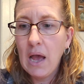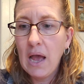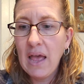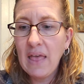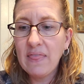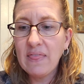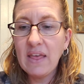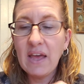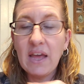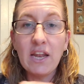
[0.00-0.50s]

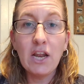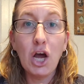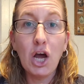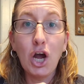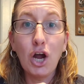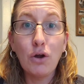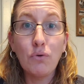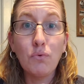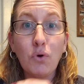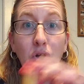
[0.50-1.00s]
And then
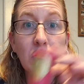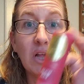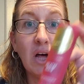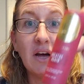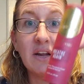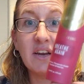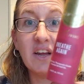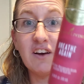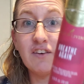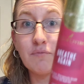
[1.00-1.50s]
our
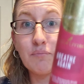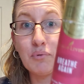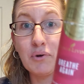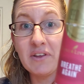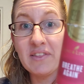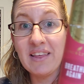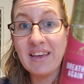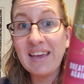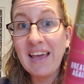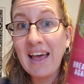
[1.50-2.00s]
roll-on of
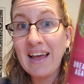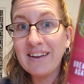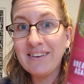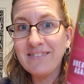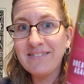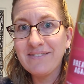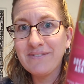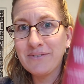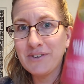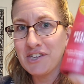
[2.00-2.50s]
Breathe Again,
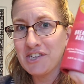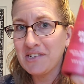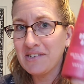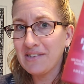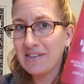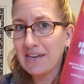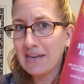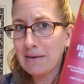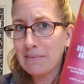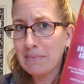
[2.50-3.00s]
which
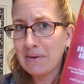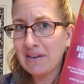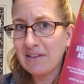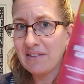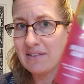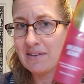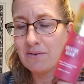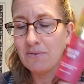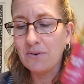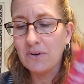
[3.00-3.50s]
is an
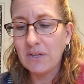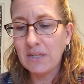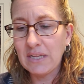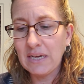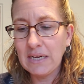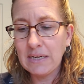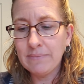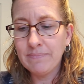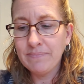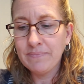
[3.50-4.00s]
amazing
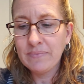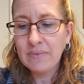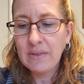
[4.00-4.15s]
roll-on.